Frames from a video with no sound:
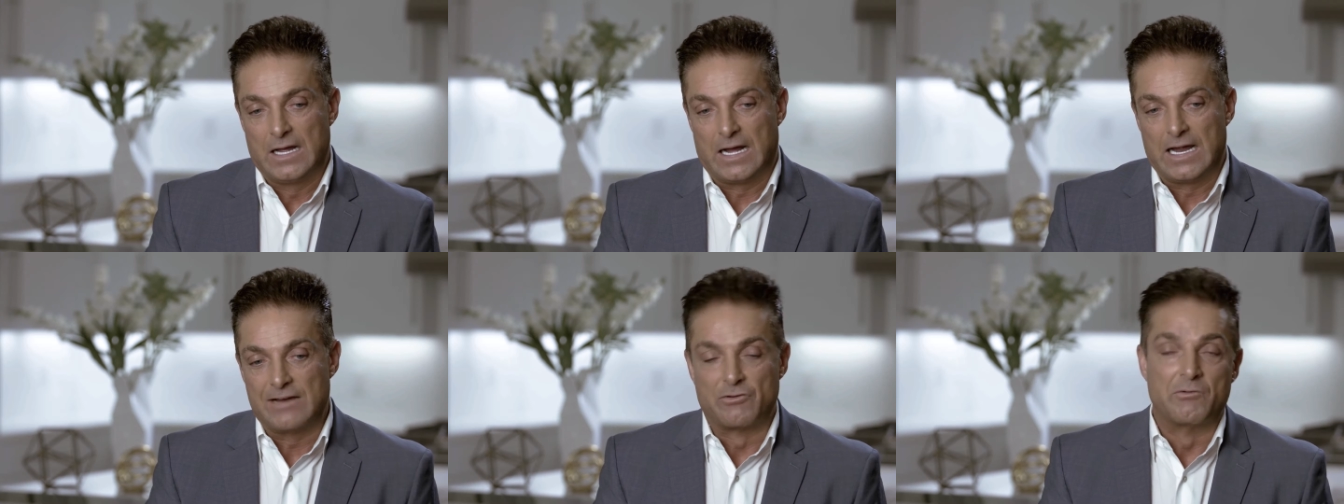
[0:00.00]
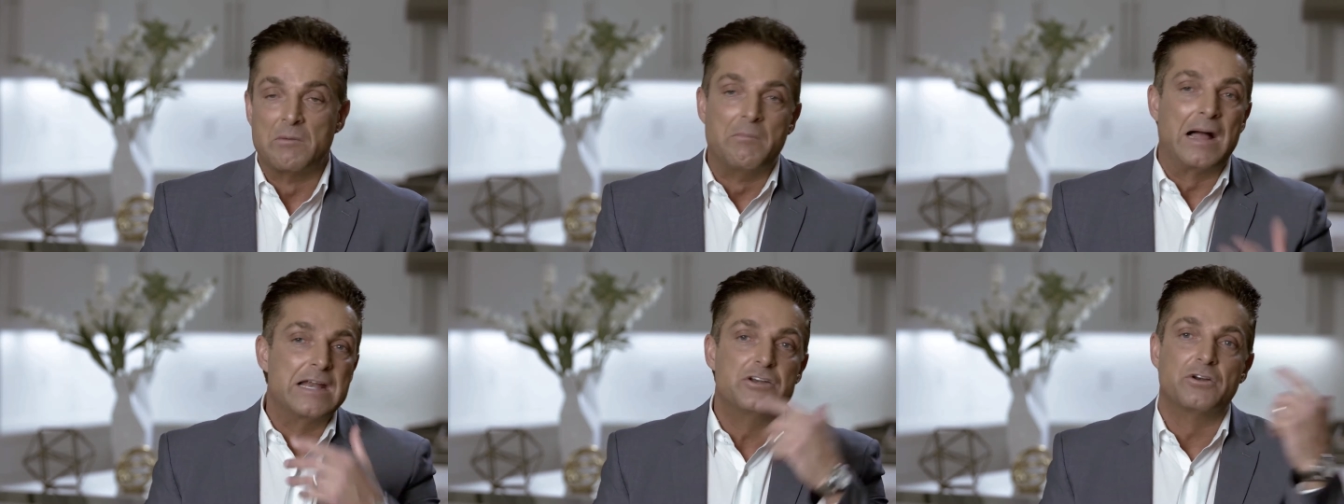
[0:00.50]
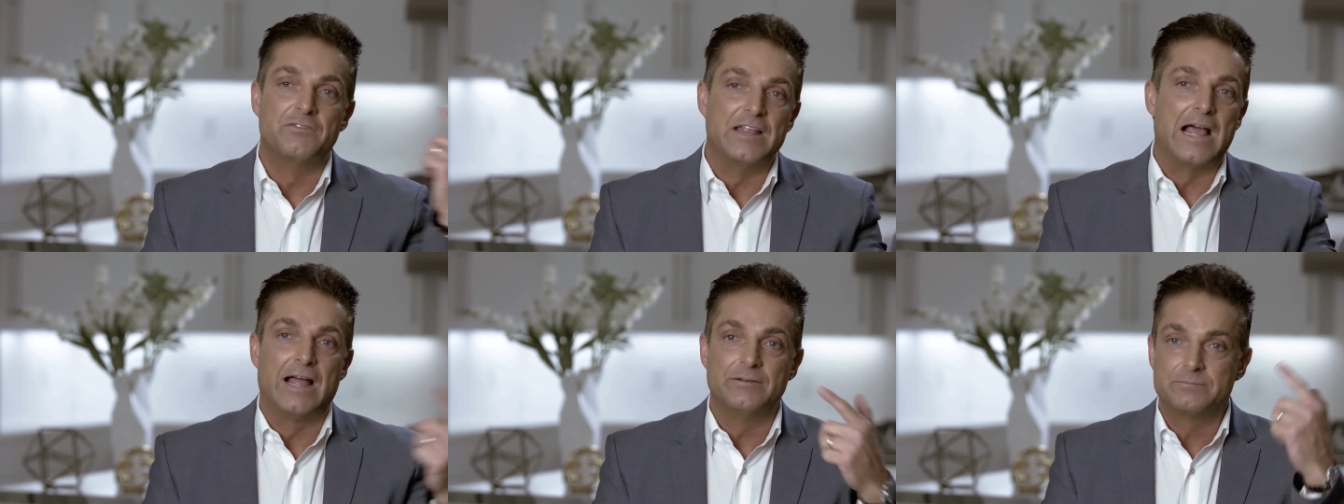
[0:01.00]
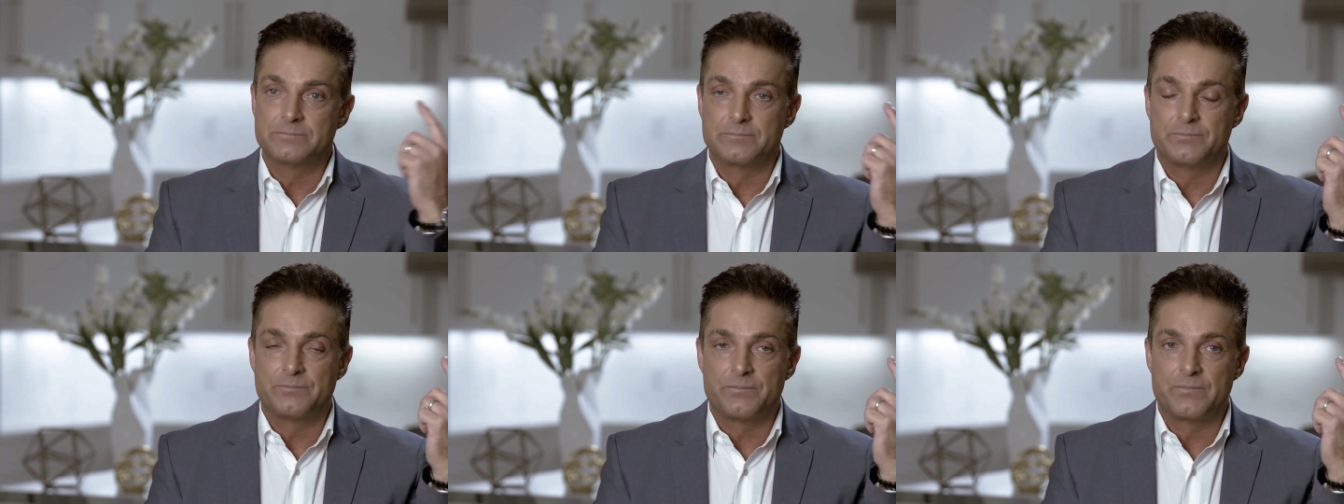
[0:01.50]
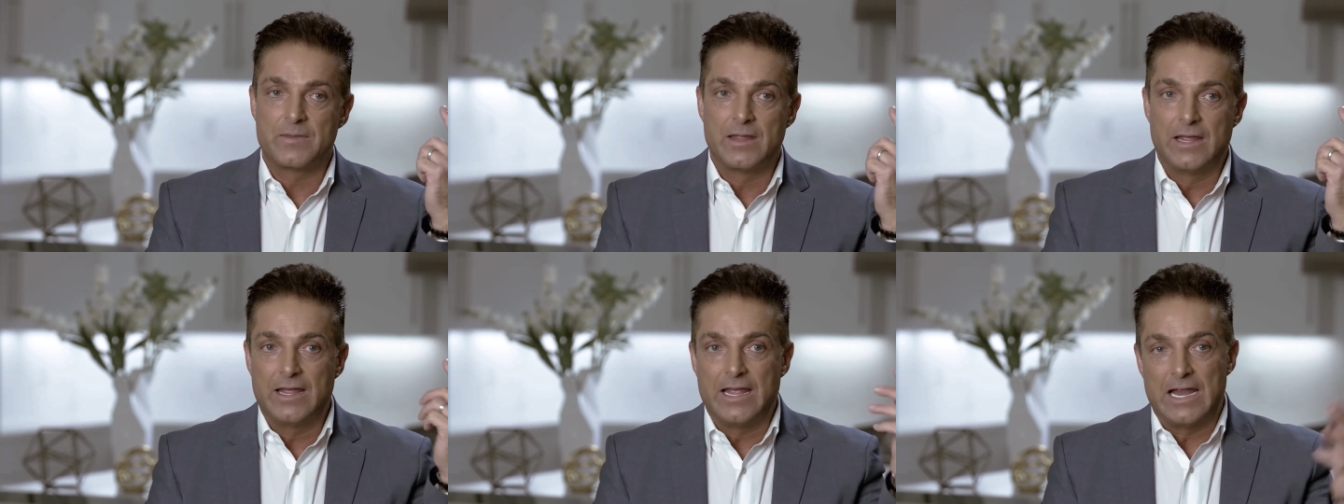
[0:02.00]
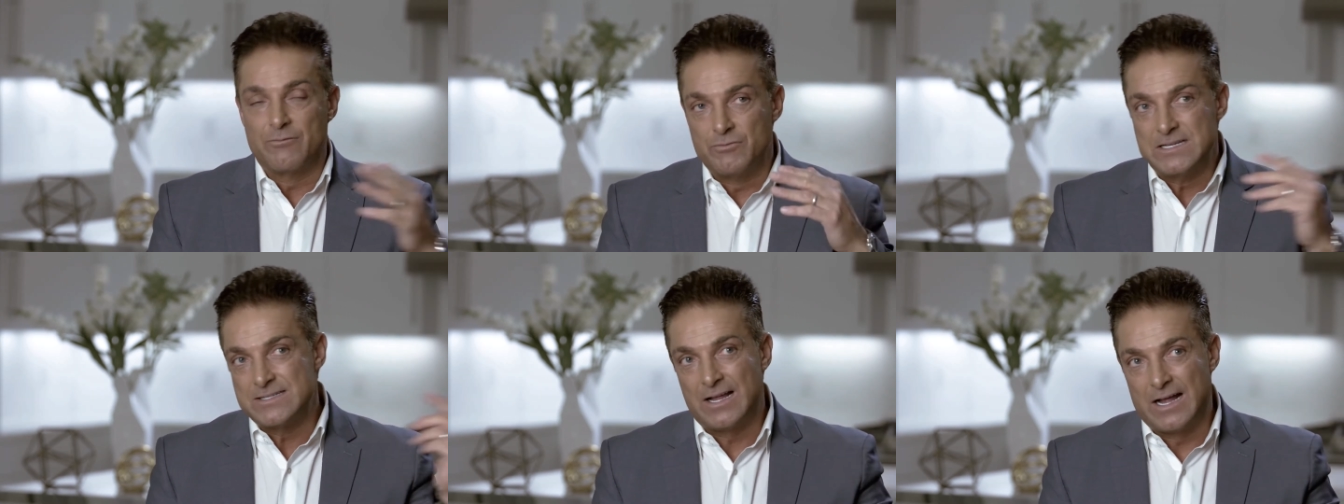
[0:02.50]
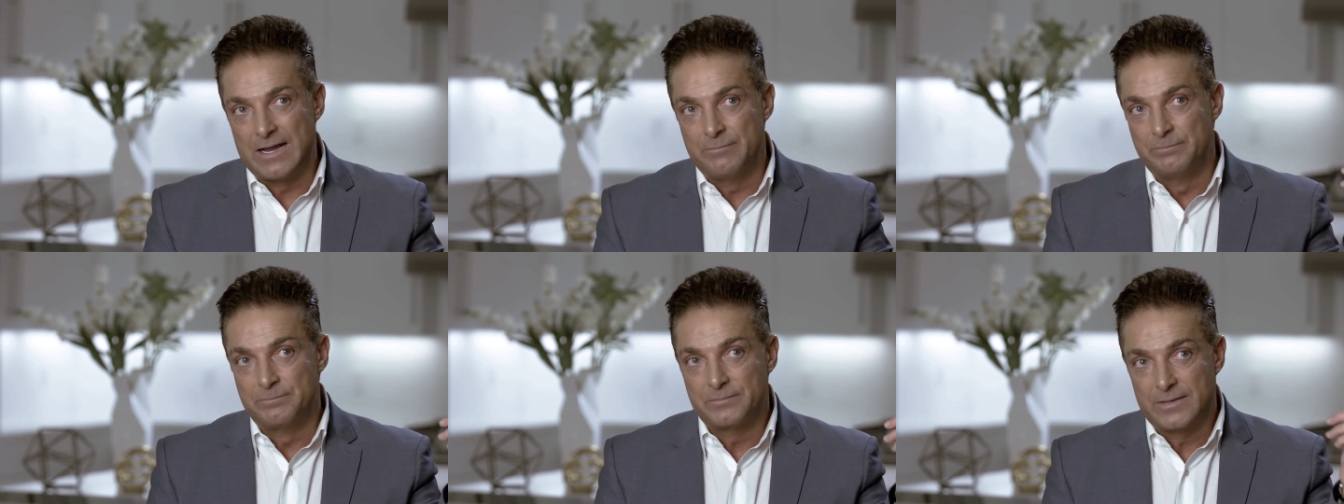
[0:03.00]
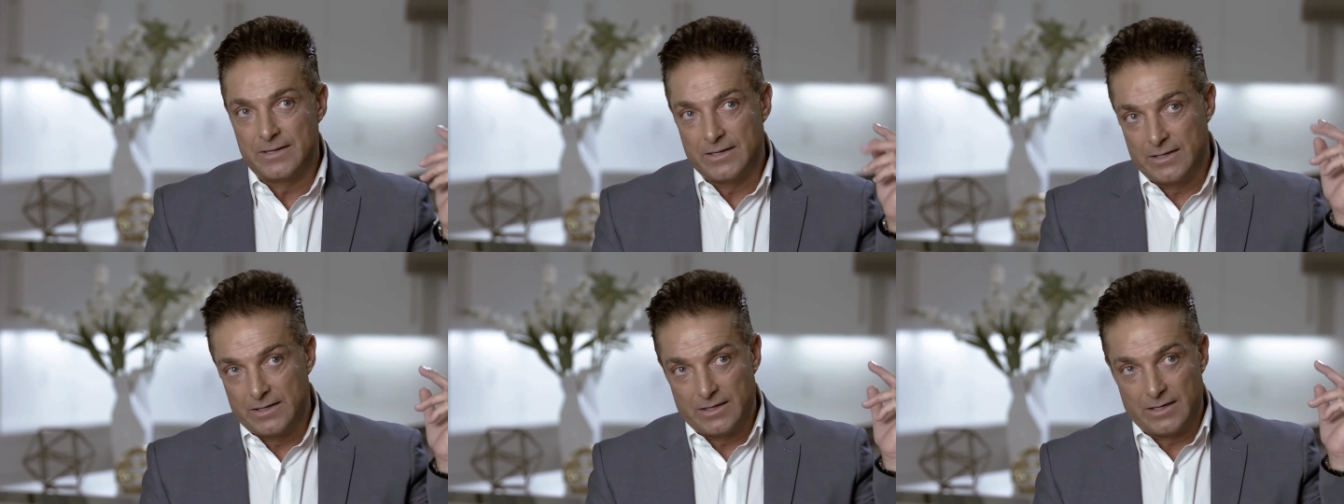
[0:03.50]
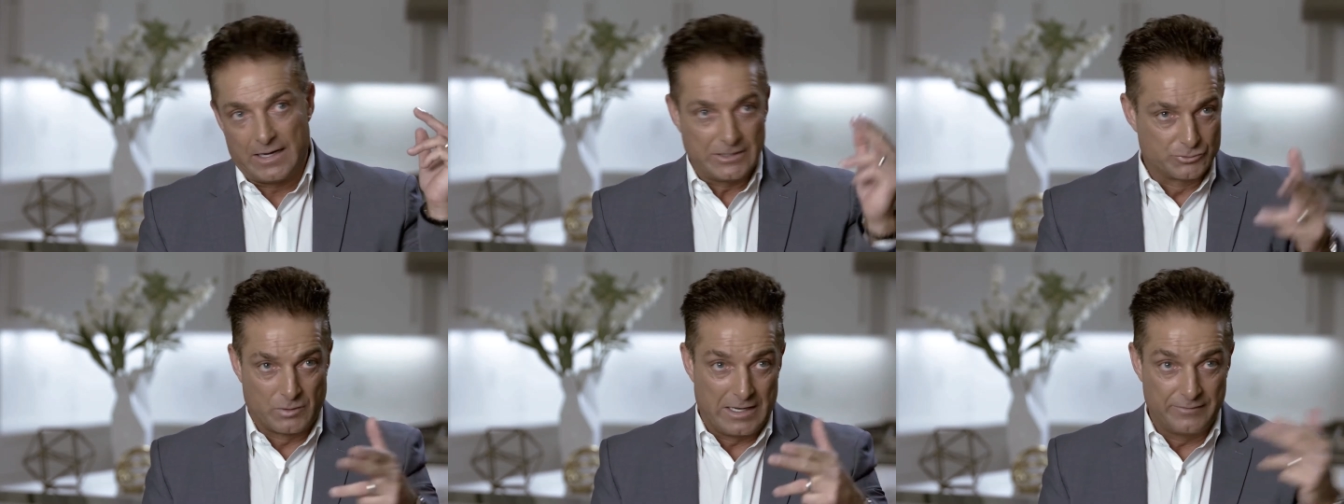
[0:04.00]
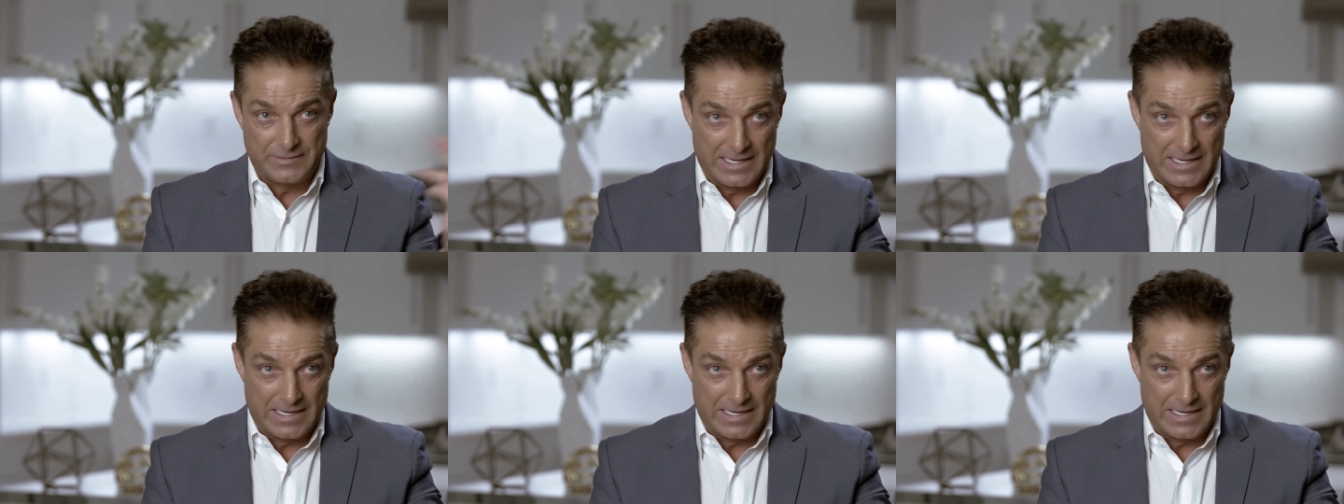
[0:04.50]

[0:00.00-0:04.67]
I have a reminder of that every time I drive